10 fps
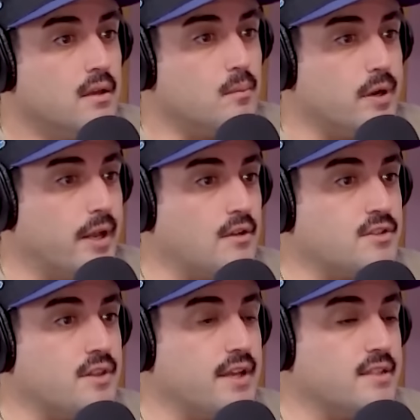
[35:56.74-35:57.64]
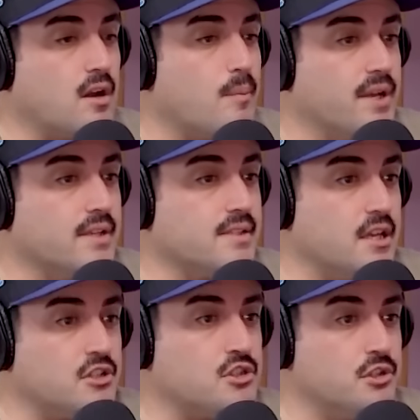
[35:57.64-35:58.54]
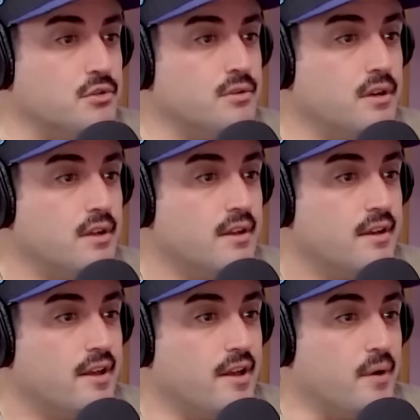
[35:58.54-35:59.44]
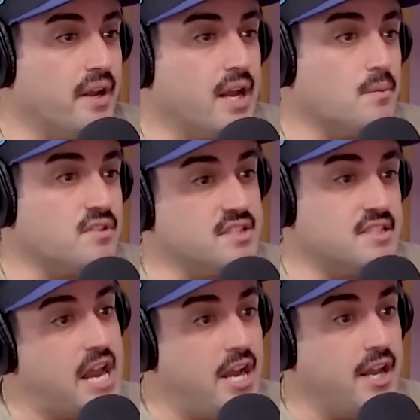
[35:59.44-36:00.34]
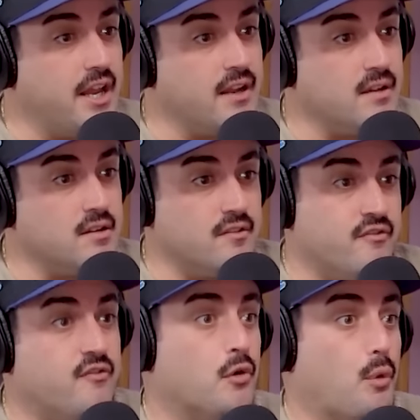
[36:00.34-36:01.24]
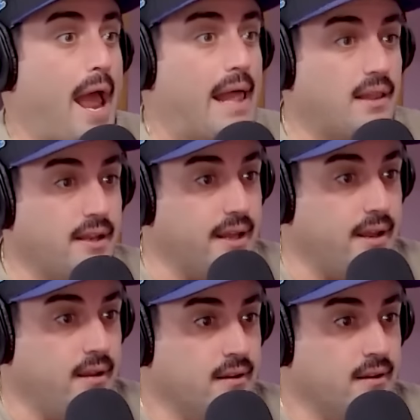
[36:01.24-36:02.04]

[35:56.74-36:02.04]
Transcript: but I also think it's our biggest issue mm-hmm. when it comes to dating virality.